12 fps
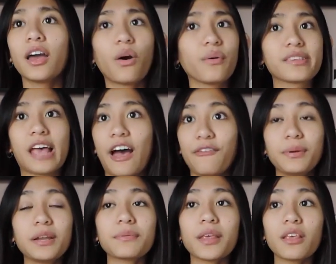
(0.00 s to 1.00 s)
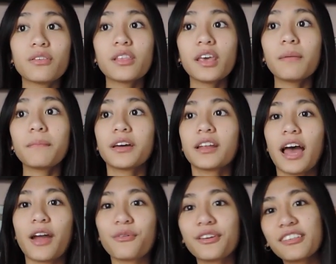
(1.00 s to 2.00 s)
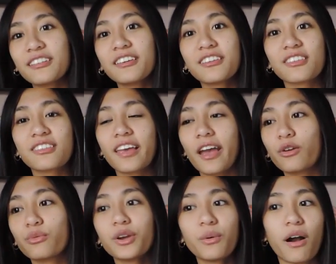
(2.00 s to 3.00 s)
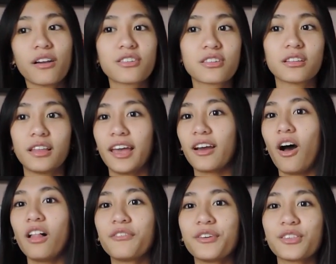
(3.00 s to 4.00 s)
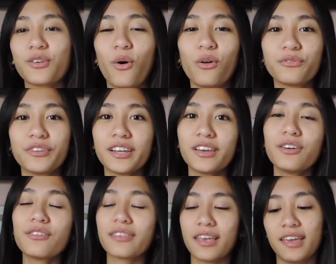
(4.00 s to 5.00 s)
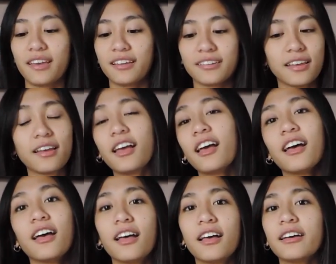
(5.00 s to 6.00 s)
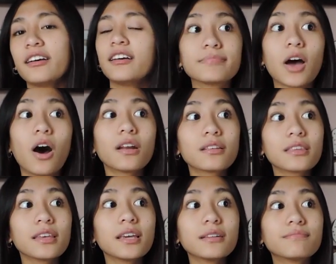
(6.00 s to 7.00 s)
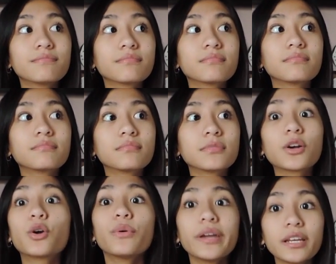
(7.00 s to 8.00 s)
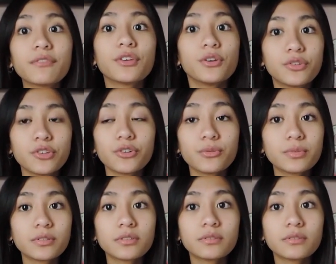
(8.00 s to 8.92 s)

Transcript: I always have been obsessed with him, but I recently just like rewatched like all of his old videos, and honestly, the queen of YouTube.